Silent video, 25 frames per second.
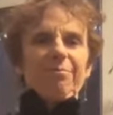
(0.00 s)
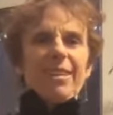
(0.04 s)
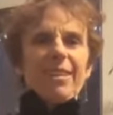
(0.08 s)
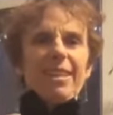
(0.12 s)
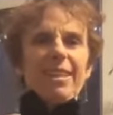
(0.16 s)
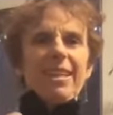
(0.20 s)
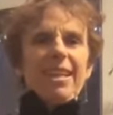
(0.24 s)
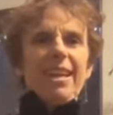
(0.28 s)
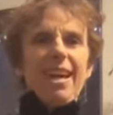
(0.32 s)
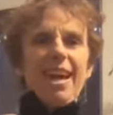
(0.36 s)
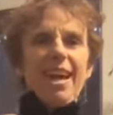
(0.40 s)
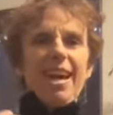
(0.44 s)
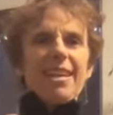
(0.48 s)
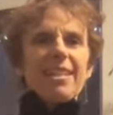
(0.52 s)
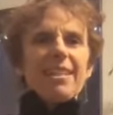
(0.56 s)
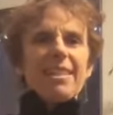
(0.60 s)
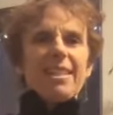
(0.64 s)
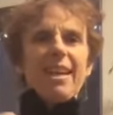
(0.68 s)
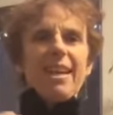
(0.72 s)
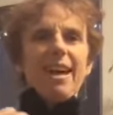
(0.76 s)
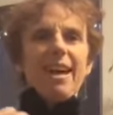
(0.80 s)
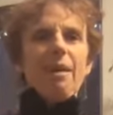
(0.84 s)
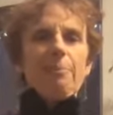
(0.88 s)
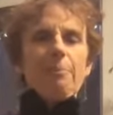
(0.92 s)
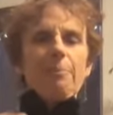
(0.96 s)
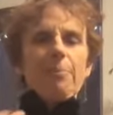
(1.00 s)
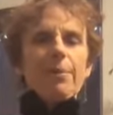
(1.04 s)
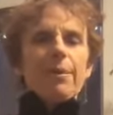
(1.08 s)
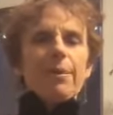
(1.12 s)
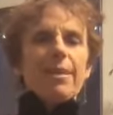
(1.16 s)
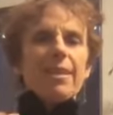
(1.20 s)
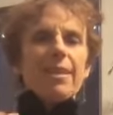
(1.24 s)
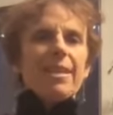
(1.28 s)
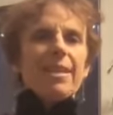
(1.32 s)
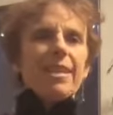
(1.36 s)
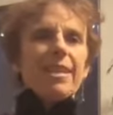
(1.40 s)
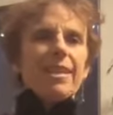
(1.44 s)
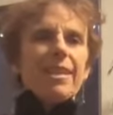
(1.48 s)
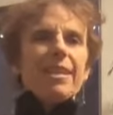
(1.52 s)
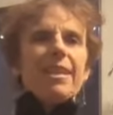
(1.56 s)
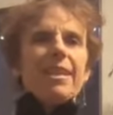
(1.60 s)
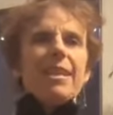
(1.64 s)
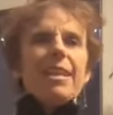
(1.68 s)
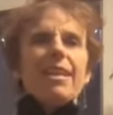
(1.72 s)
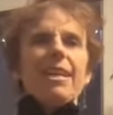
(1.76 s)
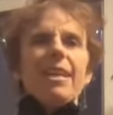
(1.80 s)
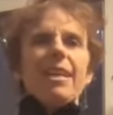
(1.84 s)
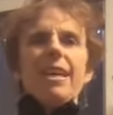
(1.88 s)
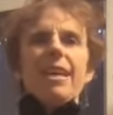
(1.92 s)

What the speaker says: Yeah, tapping,